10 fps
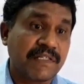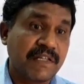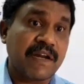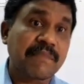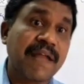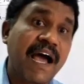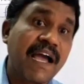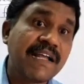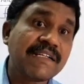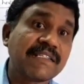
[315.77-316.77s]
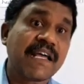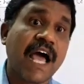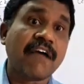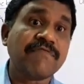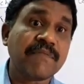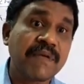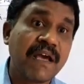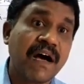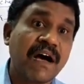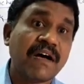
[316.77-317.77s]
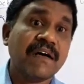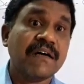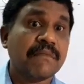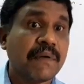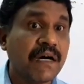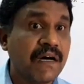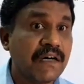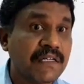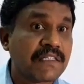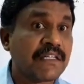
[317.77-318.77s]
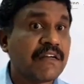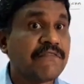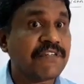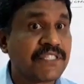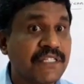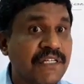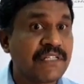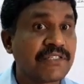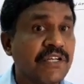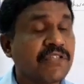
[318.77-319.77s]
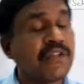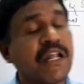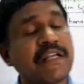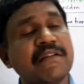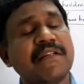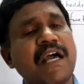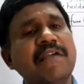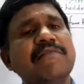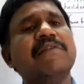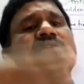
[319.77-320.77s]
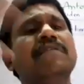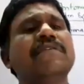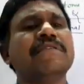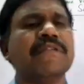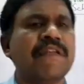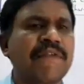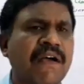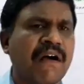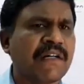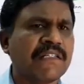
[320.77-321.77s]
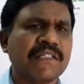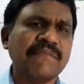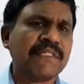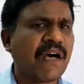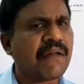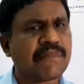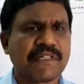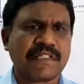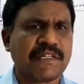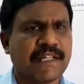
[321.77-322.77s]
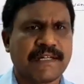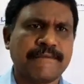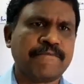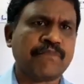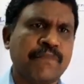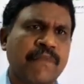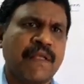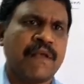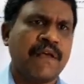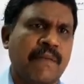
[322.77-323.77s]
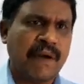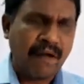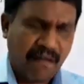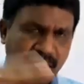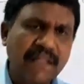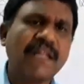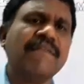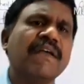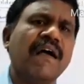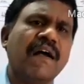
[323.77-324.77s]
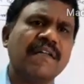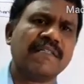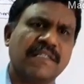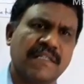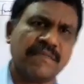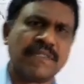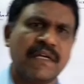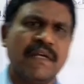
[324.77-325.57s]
reptiles, amphibia, birds, fishes. So like the diverse living organisms are present there. Among all the living organisms,